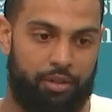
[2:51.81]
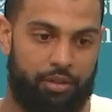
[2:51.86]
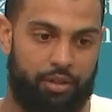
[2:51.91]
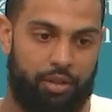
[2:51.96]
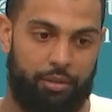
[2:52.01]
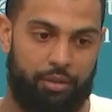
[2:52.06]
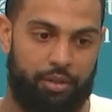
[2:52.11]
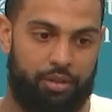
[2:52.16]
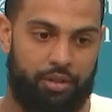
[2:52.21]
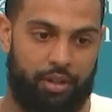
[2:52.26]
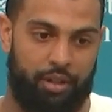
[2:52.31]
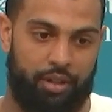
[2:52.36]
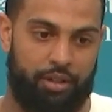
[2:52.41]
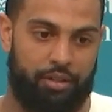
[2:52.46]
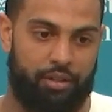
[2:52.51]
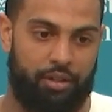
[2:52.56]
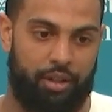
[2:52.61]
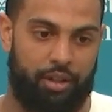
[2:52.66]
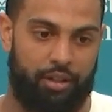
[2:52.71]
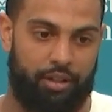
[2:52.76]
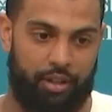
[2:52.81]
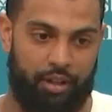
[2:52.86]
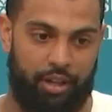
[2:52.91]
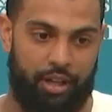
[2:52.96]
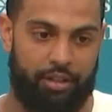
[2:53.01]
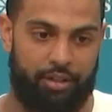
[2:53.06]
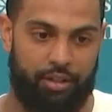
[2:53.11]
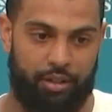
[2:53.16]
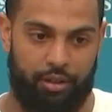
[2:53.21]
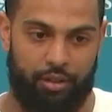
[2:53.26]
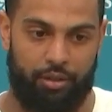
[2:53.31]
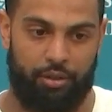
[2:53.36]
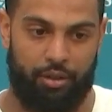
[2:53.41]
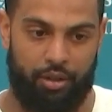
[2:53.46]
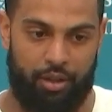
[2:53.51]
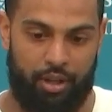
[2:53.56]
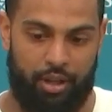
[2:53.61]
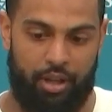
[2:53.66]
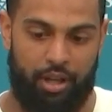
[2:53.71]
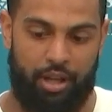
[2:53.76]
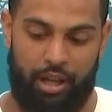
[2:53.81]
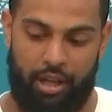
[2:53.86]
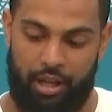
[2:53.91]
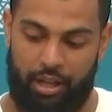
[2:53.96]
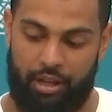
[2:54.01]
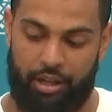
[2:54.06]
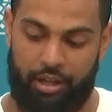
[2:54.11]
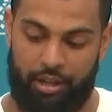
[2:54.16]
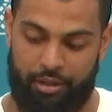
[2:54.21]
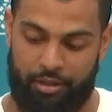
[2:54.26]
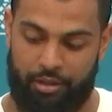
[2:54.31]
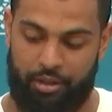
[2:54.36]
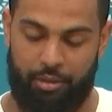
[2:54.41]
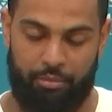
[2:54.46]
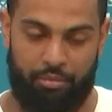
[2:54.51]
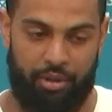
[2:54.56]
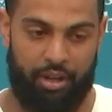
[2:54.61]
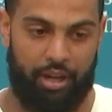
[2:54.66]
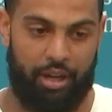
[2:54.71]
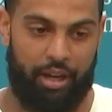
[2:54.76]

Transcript: So we're just trying to just go out there and execute and compete